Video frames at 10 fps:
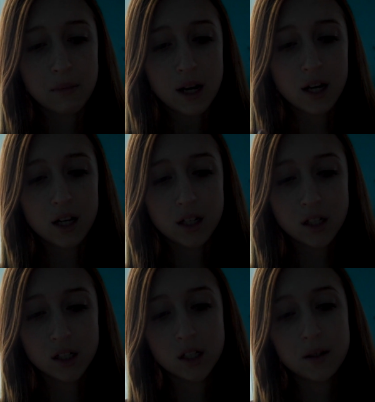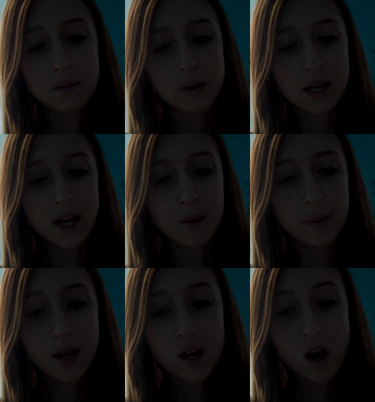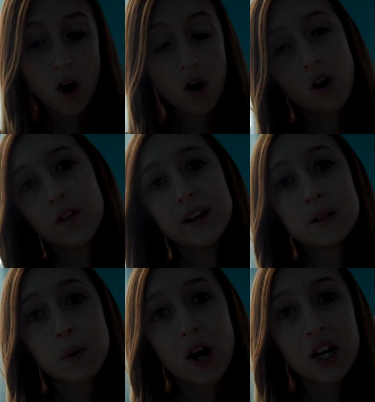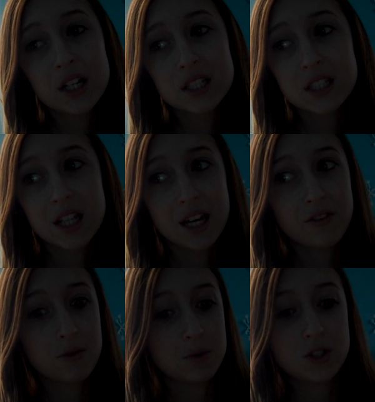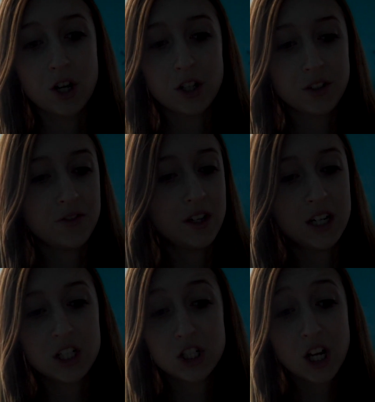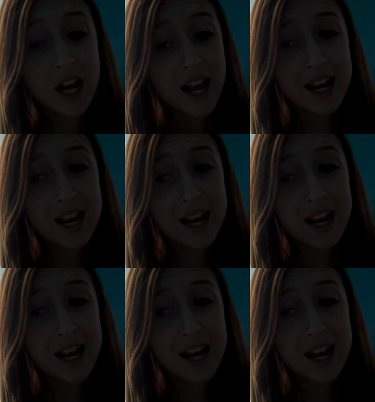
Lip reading: my makeup. All these products, from start to finish,